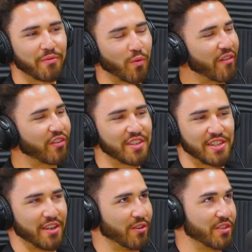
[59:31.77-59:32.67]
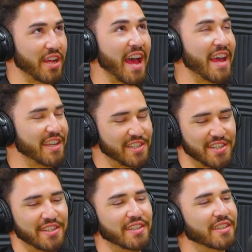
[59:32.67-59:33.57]
referencing or ties
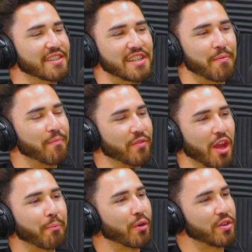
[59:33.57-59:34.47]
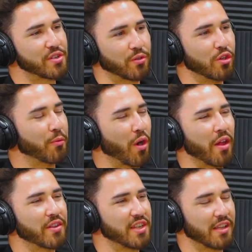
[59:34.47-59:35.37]
to some numbers or
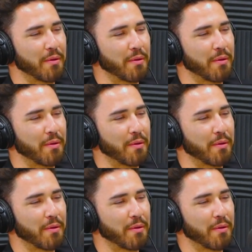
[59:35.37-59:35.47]
numerology.